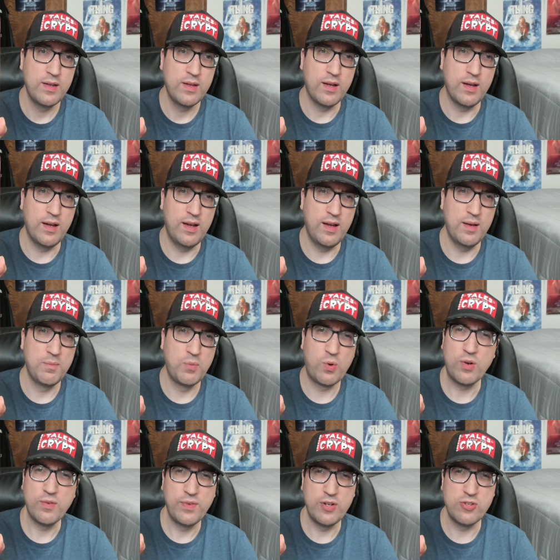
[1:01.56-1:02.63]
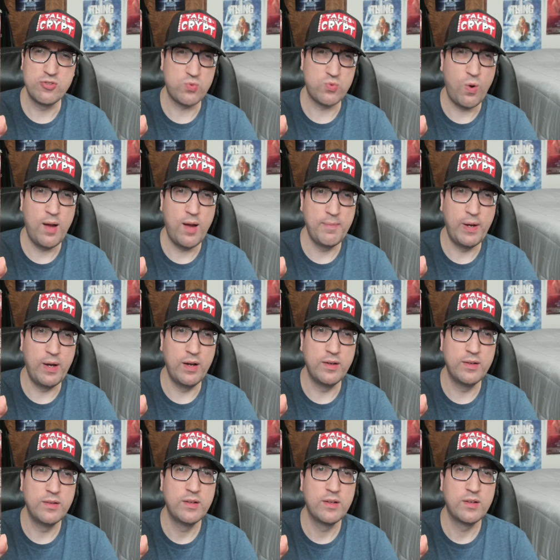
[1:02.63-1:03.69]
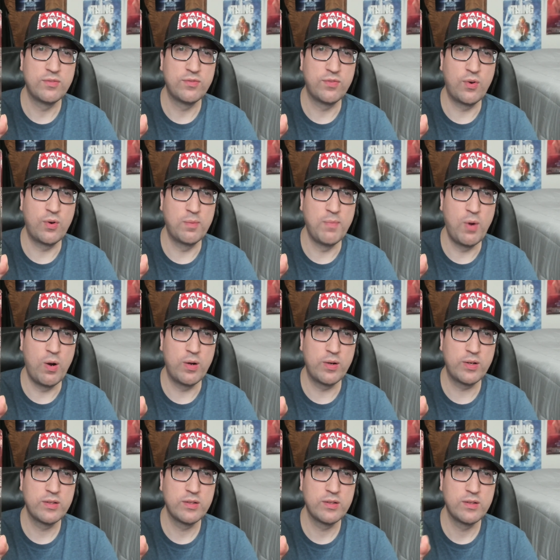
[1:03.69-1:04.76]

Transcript: More of a drama for Mark.